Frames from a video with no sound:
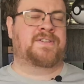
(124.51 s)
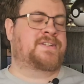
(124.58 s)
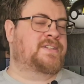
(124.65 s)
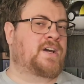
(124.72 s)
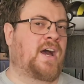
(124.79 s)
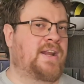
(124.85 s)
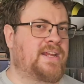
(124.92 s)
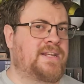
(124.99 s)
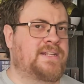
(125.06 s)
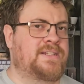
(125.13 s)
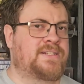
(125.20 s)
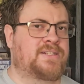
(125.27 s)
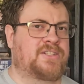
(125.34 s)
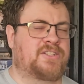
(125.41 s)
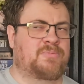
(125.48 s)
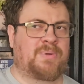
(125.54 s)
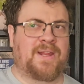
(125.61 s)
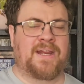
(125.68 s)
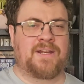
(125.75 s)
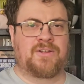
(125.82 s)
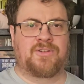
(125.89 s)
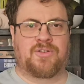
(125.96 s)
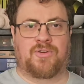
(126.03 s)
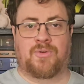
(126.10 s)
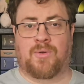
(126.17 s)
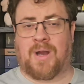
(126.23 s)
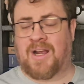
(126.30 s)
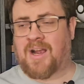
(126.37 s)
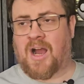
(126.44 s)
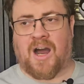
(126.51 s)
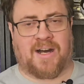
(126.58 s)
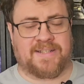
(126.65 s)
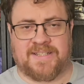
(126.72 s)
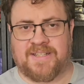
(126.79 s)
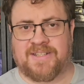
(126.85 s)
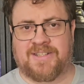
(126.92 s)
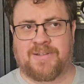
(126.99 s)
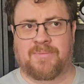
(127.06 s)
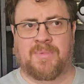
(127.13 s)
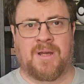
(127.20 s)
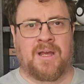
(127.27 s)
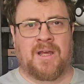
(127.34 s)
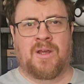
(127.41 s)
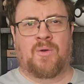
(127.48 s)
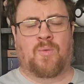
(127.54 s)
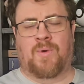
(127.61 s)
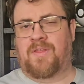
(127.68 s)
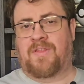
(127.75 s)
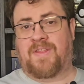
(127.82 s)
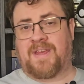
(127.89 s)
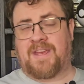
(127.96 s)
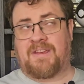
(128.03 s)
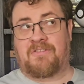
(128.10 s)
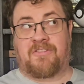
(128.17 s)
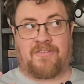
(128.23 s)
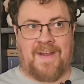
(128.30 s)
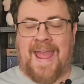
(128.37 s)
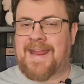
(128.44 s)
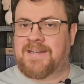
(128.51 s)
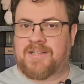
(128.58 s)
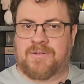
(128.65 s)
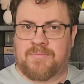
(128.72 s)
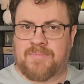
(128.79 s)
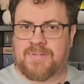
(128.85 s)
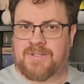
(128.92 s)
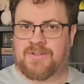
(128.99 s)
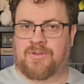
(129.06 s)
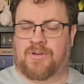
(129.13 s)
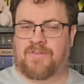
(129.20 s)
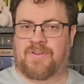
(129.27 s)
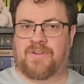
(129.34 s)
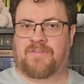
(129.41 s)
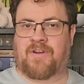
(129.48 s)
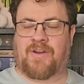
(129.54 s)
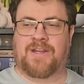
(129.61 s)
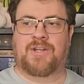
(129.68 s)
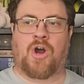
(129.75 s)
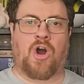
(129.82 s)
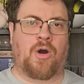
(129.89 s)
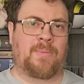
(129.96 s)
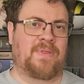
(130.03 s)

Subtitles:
Society is split into a caste system with the phantoms sort of at the very top.